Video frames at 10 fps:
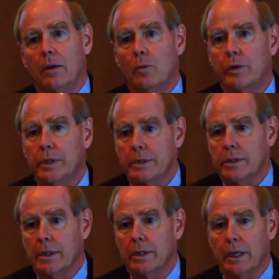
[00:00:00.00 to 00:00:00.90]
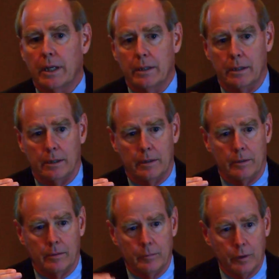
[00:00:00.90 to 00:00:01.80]
We're just not
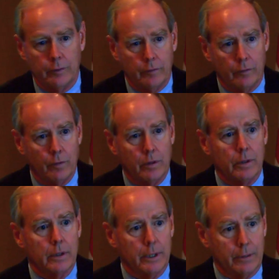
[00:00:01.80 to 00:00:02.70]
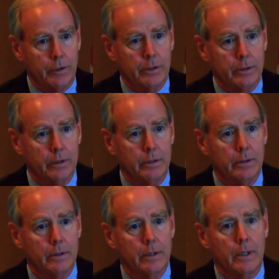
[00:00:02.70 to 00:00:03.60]
moving forward like we could.
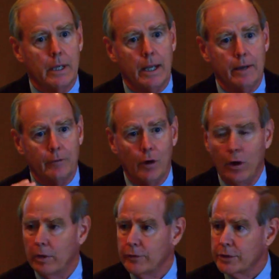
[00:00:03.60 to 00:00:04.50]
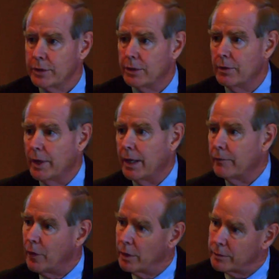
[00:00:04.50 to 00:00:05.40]
And if all of us could do that,
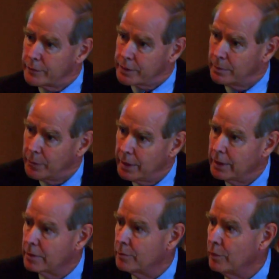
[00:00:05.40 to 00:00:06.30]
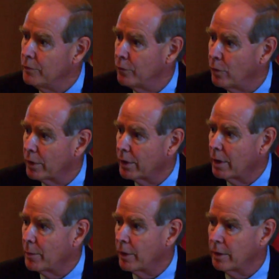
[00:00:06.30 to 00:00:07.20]
if all of us could begin to move forward in
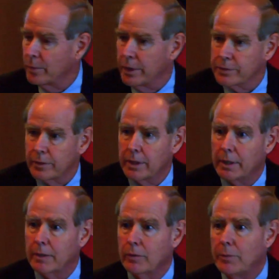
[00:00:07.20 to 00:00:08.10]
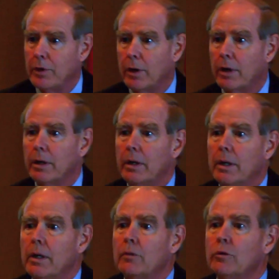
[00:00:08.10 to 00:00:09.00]
our marketplace right now the way we are,
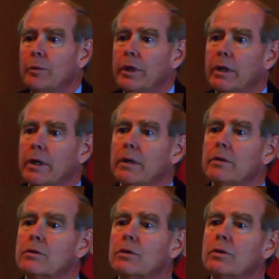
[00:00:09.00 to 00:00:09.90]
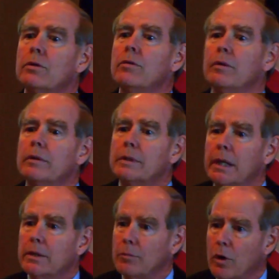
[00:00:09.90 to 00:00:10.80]
we'll begin to
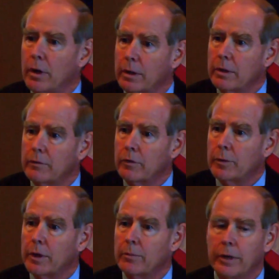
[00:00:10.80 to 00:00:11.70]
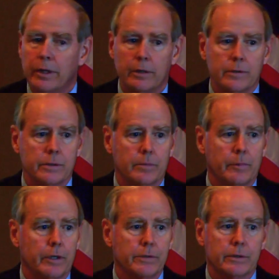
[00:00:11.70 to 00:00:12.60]
take the market from our competitors
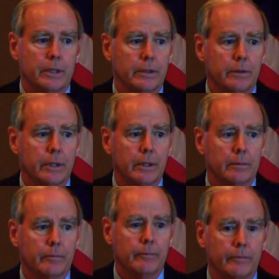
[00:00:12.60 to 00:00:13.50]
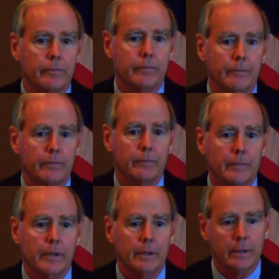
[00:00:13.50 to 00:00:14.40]
because they're not doing that.
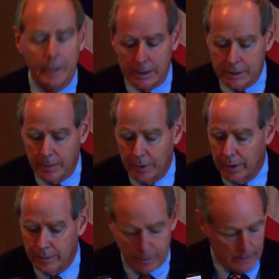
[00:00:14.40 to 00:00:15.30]
They're not stepping up